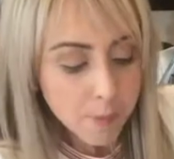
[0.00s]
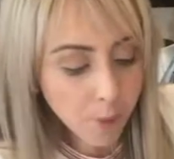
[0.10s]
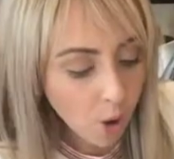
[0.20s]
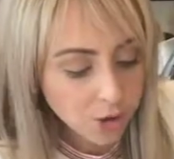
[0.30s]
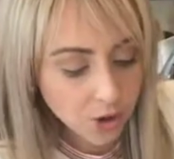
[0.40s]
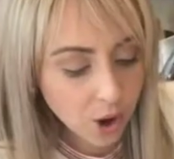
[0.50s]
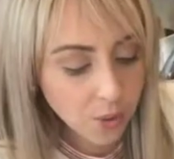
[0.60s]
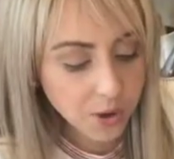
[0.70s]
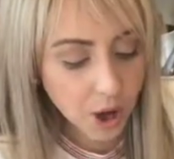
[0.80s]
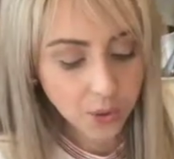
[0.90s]
Both
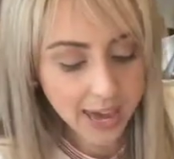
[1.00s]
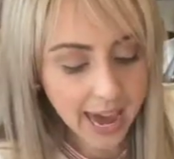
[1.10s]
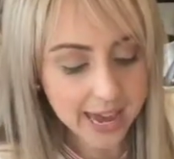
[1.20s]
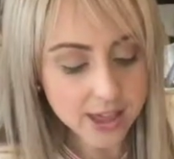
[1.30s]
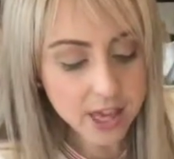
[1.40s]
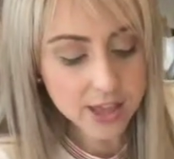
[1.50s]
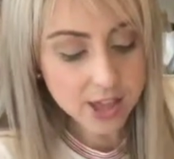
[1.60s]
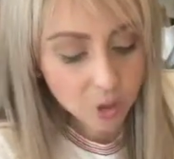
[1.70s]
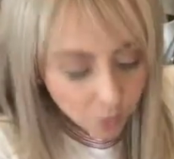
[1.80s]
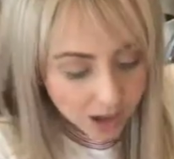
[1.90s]
are okay.
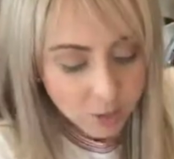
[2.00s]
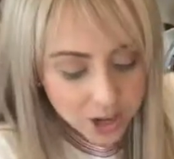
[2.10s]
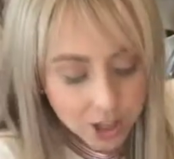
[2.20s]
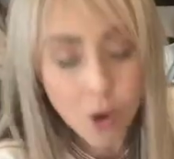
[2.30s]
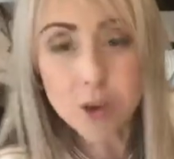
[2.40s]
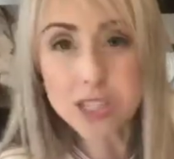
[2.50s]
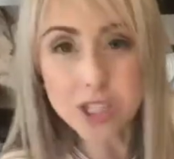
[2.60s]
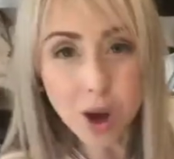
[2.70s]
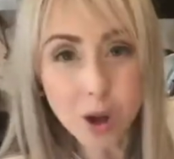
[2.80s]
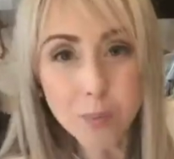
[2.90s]
The one with holes is
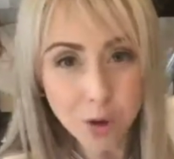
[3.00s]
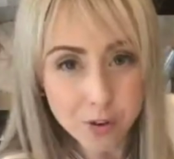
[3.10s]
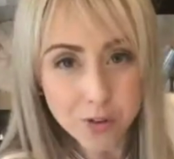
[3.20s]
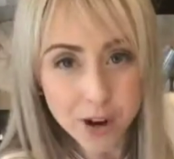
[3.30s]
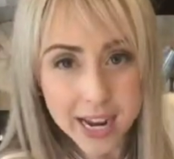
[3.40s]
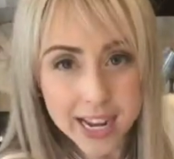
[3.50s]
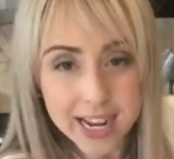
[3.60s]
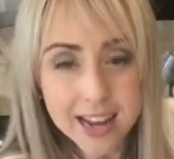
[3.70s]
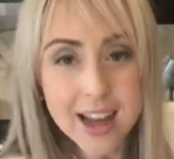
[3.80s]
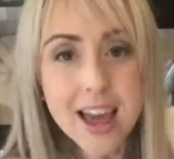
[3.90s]
called
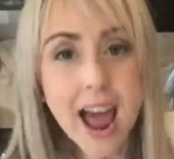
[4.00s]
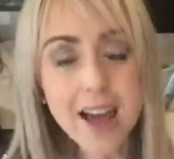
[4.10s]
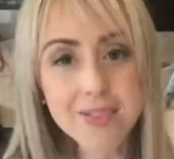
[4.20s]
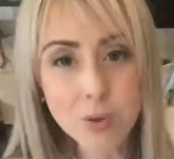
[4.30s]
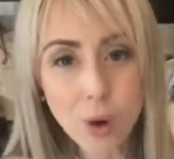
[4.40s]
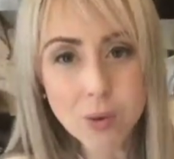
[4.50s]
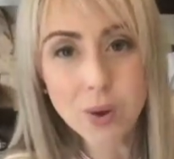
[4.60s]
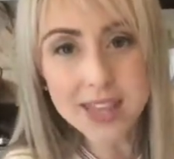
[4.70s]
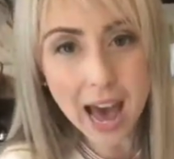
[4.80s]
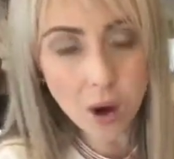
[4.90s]
perforated, and the one
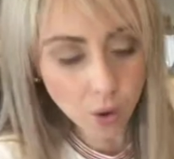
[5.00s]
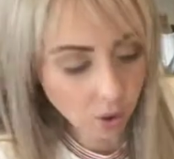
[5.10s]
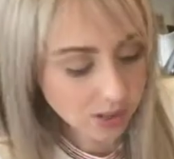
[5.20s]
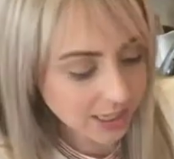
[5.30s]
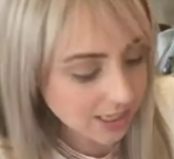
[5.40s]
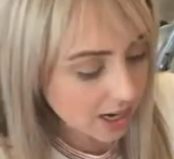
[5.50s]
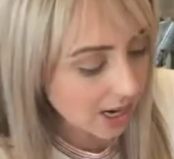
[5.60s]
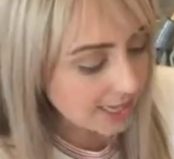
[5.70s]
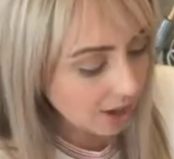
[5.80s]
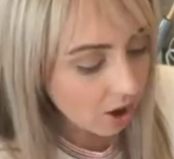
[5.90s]
without holes
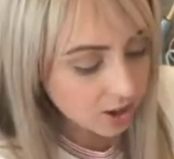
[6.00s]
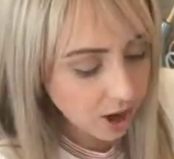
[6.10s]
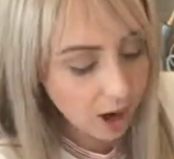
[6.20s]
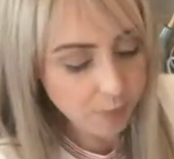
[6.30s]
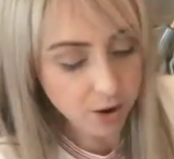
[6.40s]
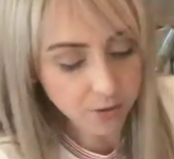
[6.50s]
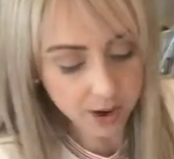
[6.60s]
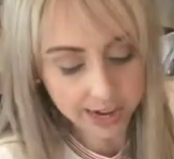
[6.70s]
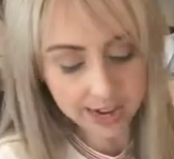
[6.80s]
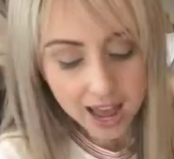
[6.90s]
is called
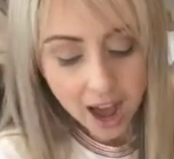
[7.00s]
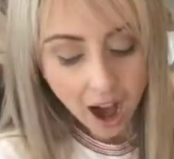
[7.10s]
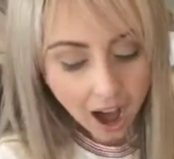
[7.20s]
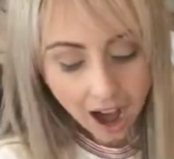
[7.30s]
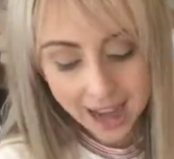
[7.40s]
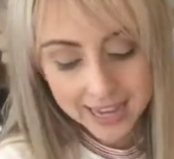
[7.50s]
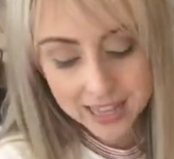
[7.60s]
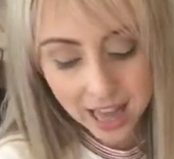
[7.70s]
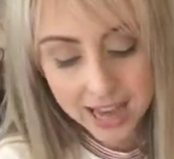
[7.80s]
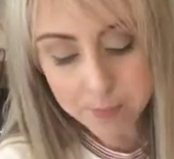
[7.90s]
non-perforated. I
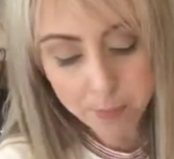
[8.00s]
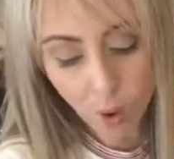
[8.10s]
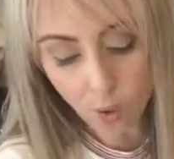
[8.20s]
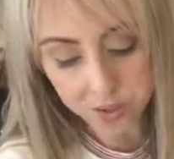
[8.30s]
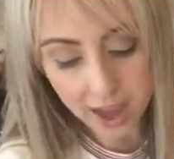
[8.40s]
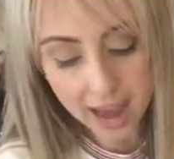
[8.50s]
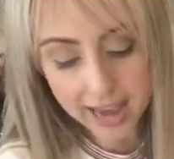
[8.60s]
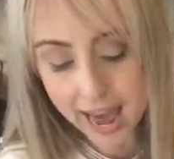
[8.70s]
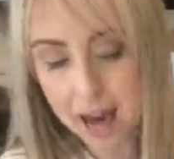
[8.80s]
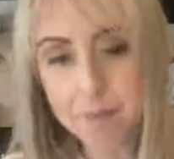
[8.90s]
like both. I
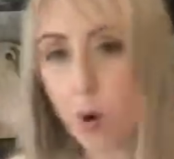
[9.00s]
have